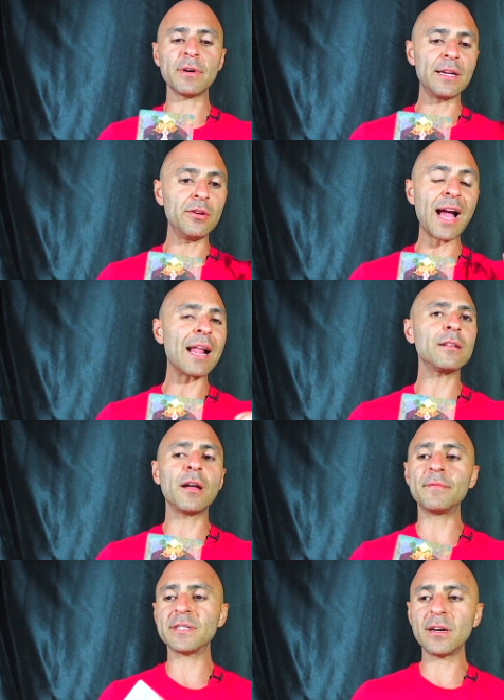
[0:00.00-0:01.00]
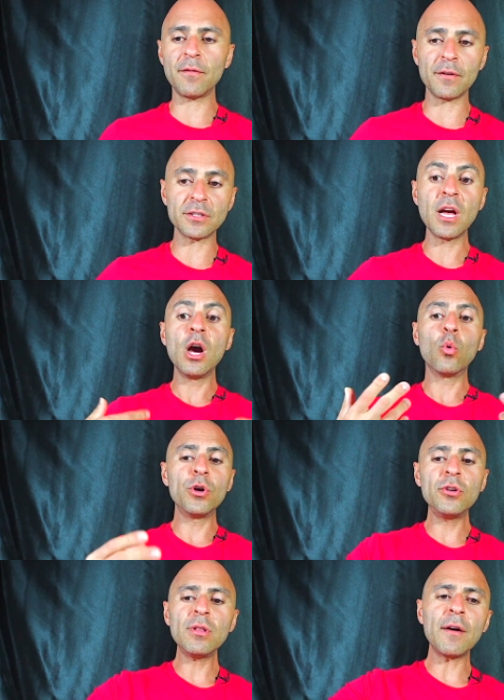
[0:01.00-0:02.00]
right? You gotta love yourself first.
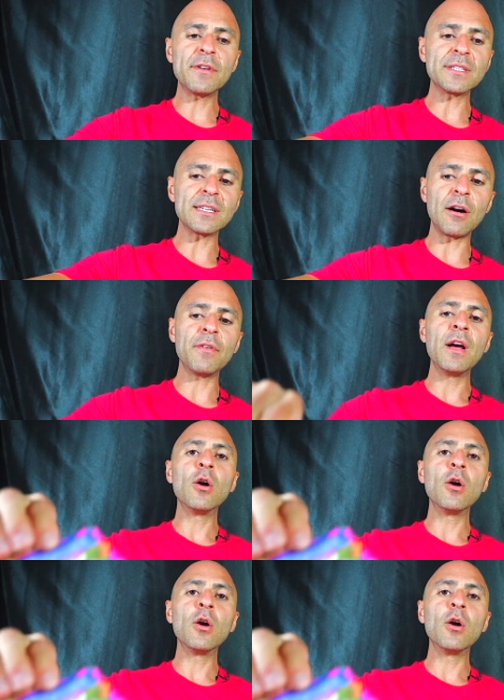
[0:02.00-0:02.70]
When you love yourself,